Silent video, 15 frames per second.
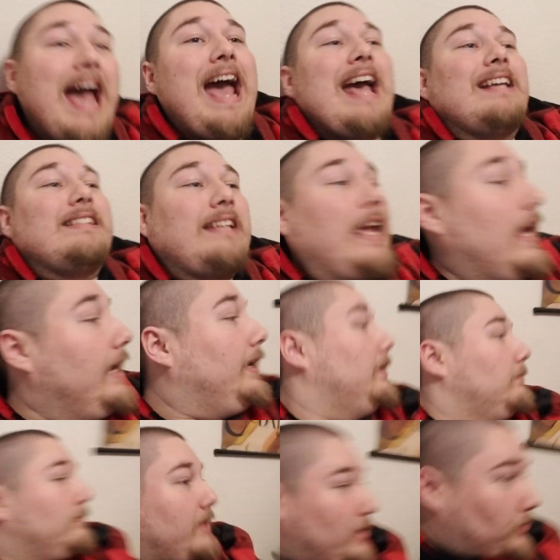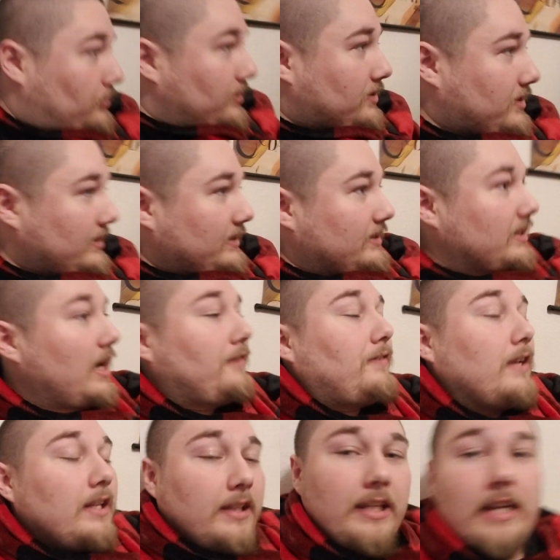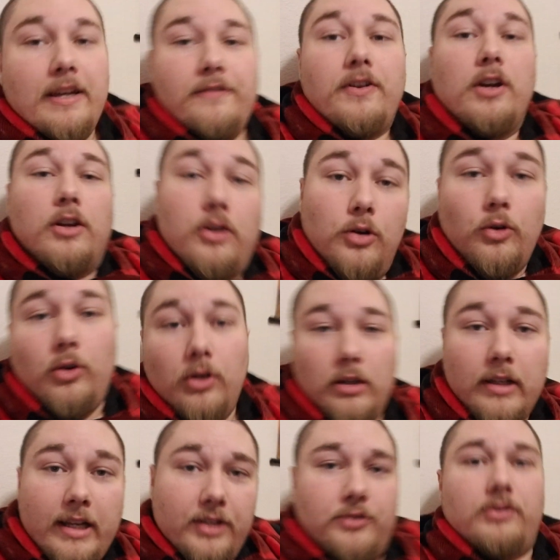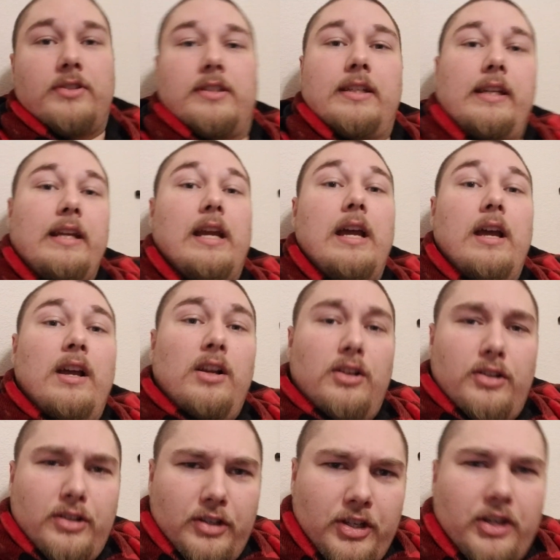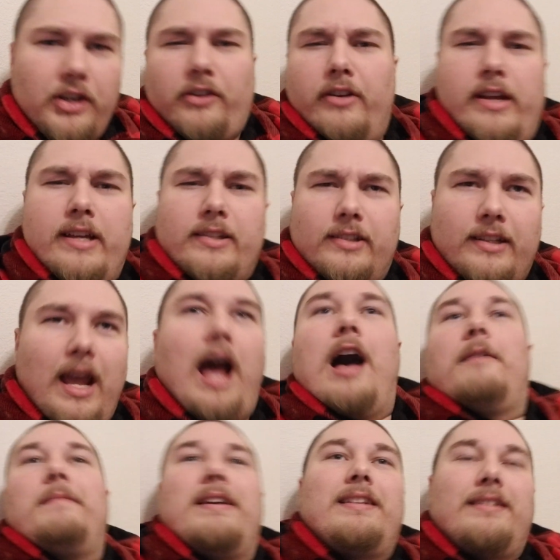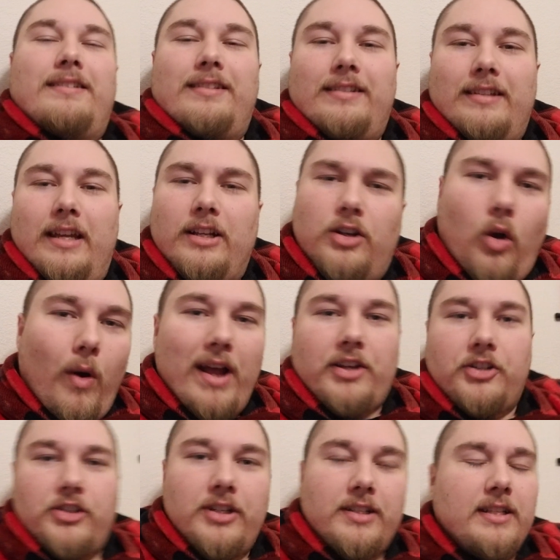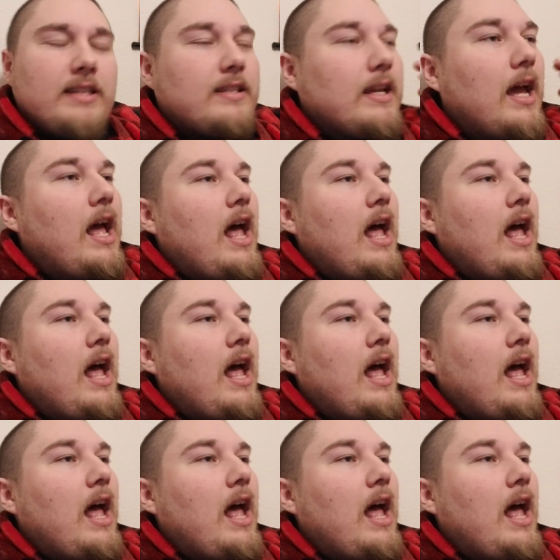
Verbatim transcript: Ask him interesting stuff. Leave cool, interesting, curious comments and questions.